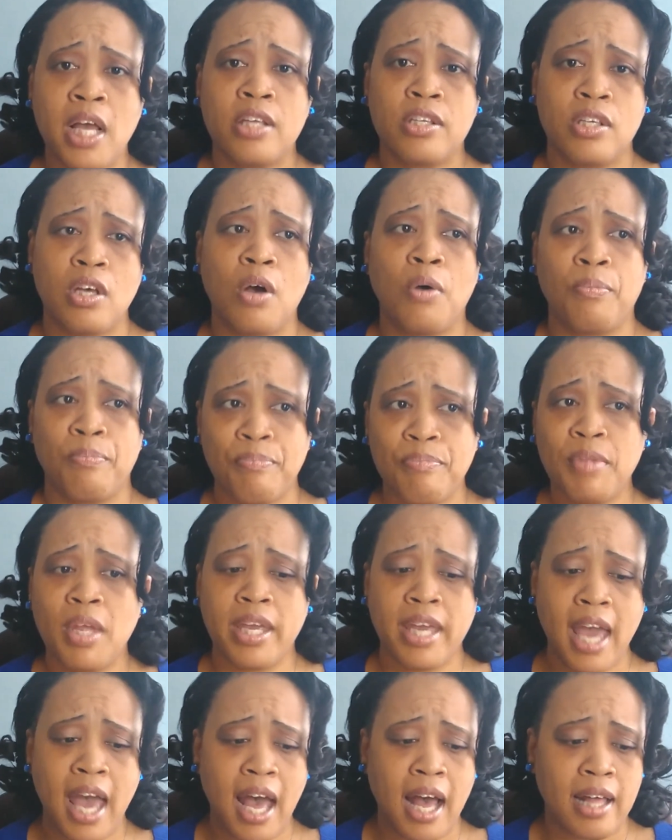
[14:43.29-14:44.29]
So
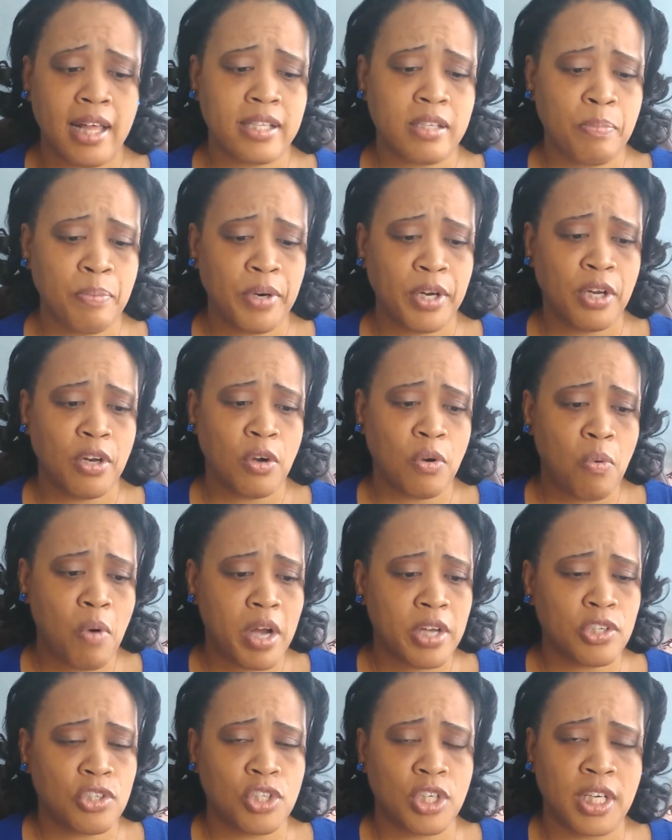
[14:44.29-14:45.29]
yeah, that's a pretty good
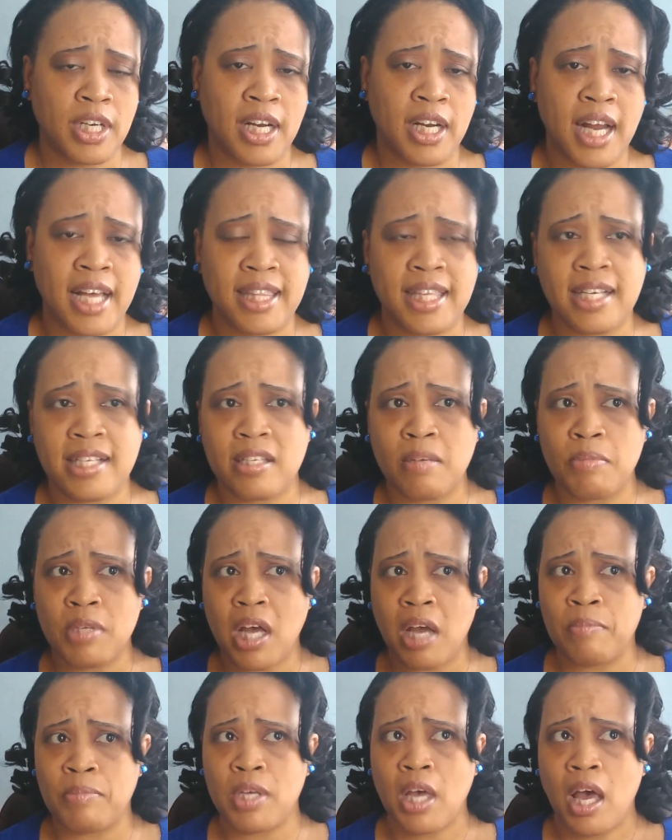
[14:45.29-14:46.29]
question. And I think
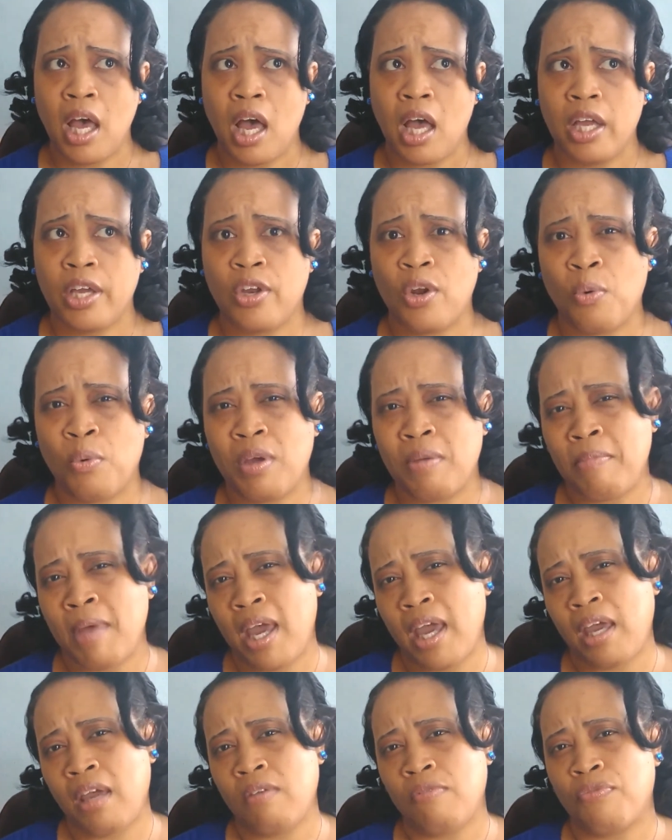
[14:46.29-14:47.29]
sometimes, we
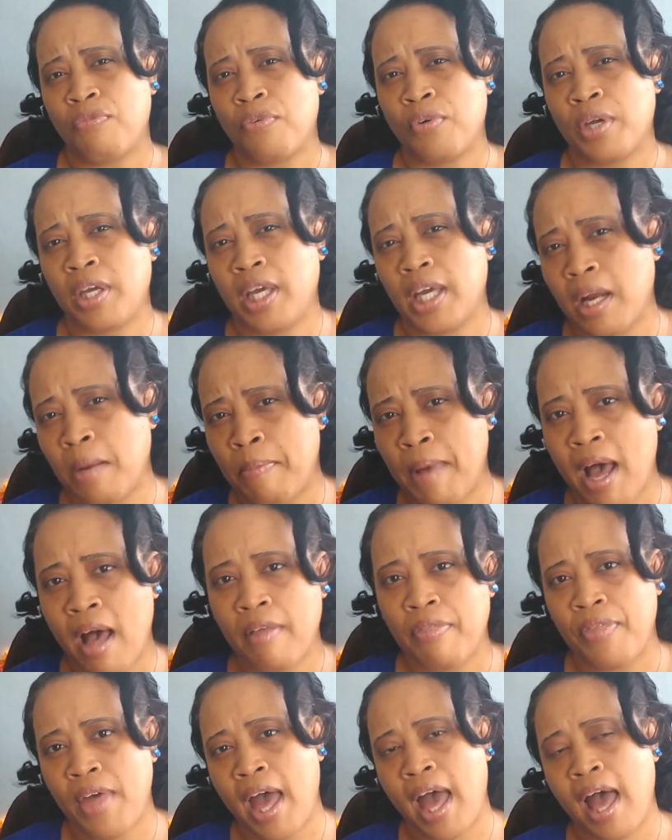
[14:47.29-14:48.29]
may forget
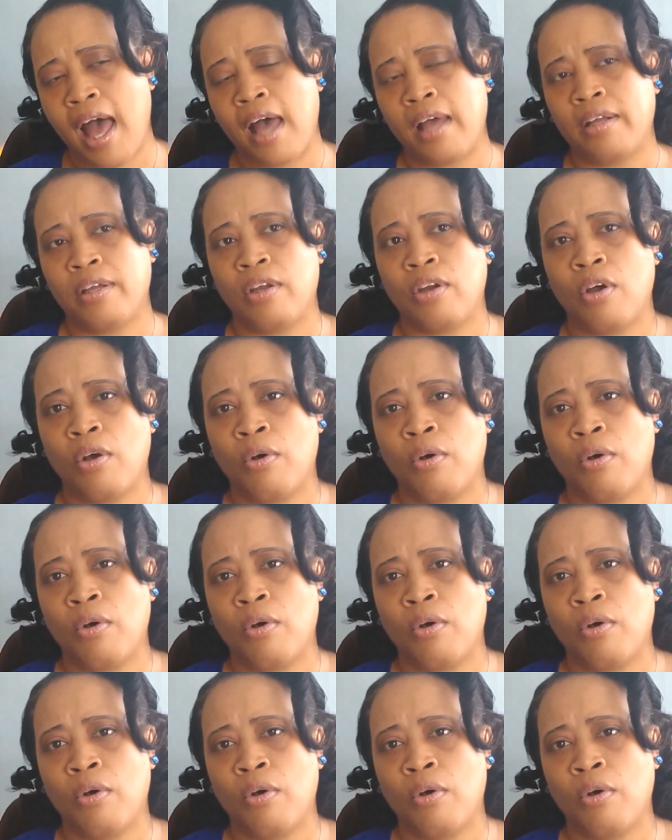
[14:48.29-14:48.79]
about that.